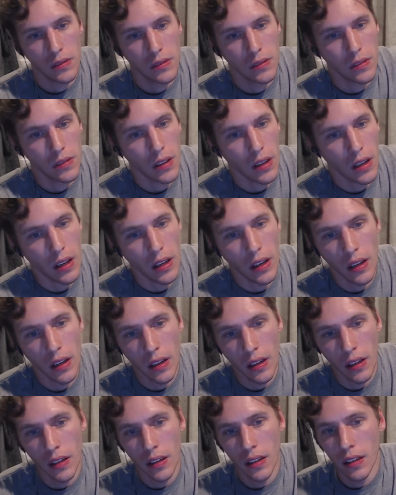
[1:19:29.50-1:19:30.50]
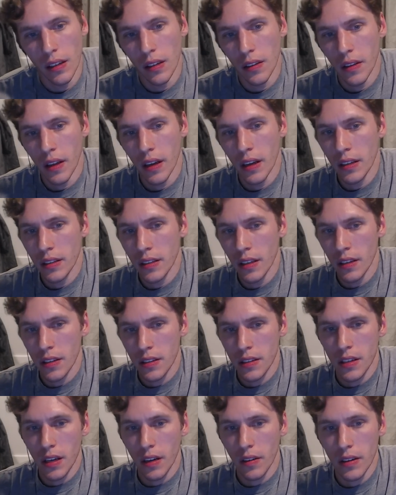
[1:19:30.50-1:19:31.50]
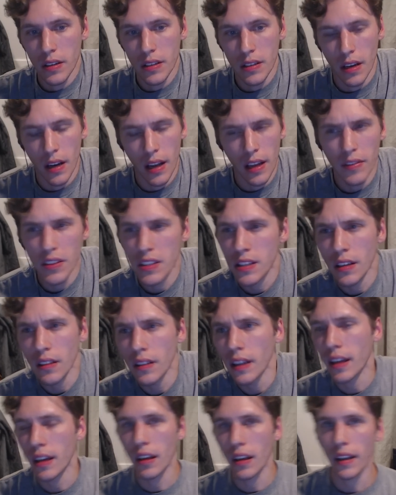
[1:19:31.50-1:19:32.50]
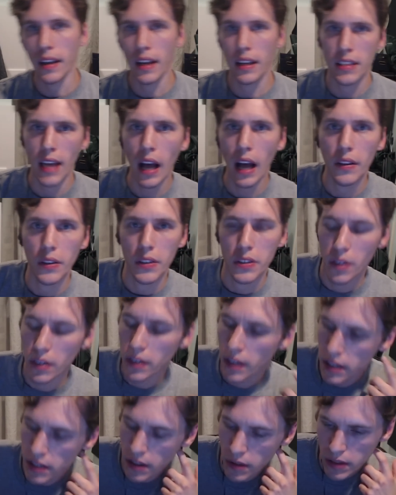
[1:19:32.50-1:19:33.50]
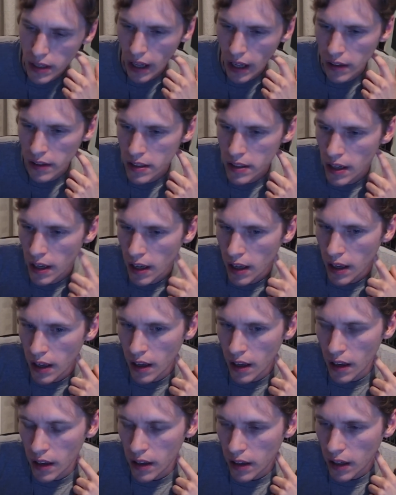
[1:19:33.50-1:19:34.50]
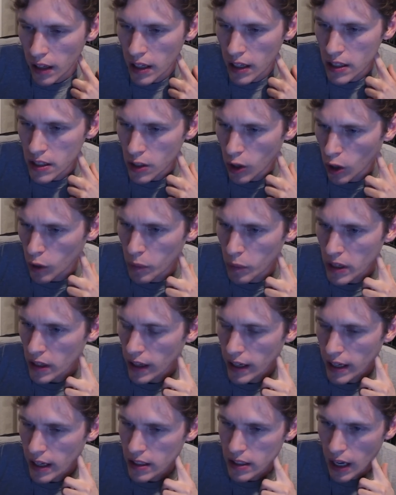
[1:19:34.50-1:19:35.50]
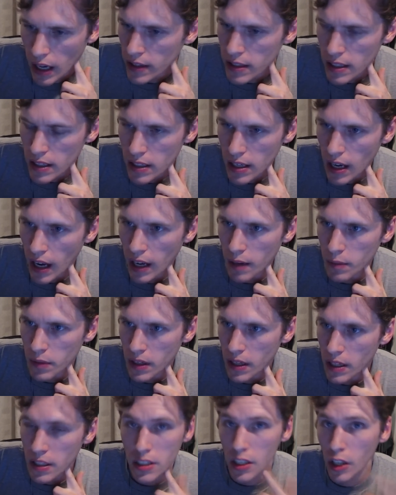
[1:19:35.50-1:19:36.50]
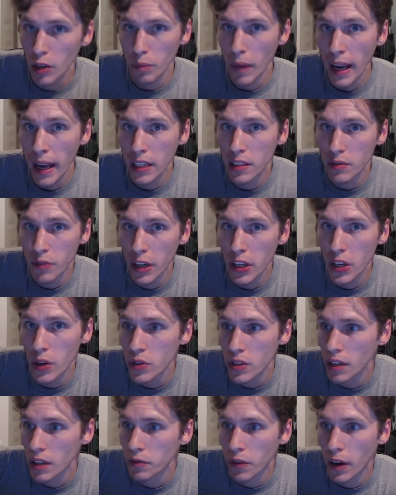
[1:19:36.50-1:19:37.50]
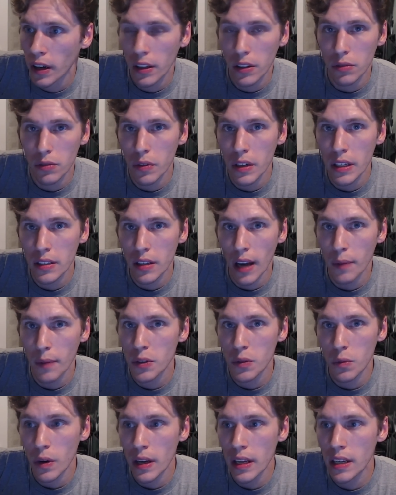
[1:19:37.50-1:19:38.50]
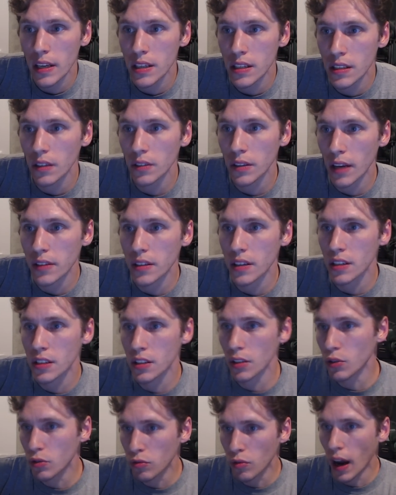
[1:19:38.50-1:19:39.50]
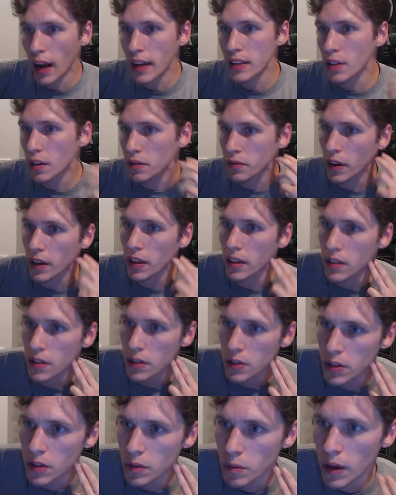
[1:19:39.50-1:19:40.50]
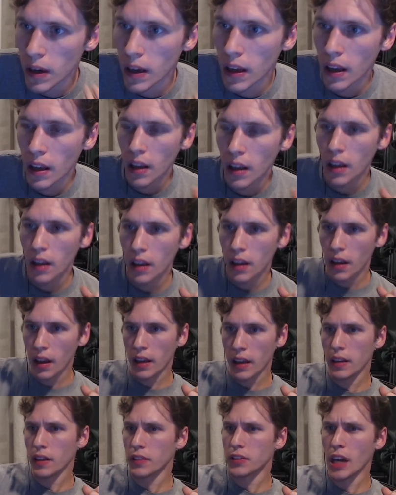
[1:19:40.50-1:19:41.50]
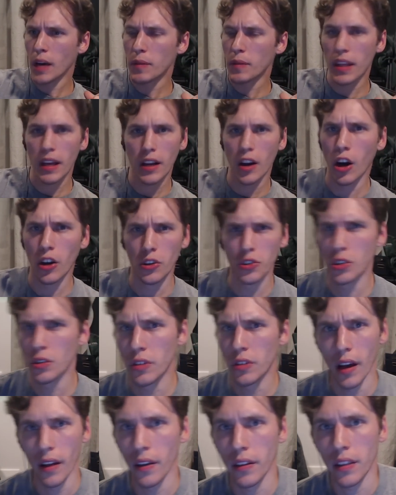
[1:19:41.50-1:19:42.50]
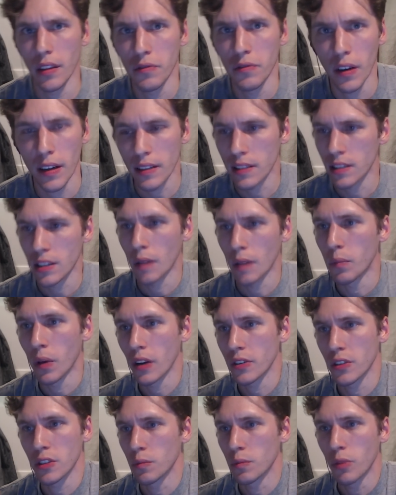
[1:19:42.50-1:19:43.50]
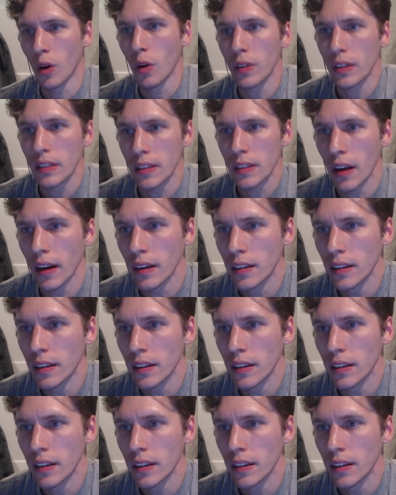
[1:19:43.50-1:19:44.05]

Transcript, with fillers: Uh, they did a series, and even still, like like Etalyx, right? You guys know Etalyx. He's told me like a dozen times, and he still makes videos like fucking three times a week. He still does it. He still grinds on fucking YouTube. And he'll tell me like, oh, dude, yeah, like the fucking sub boxes are broken today.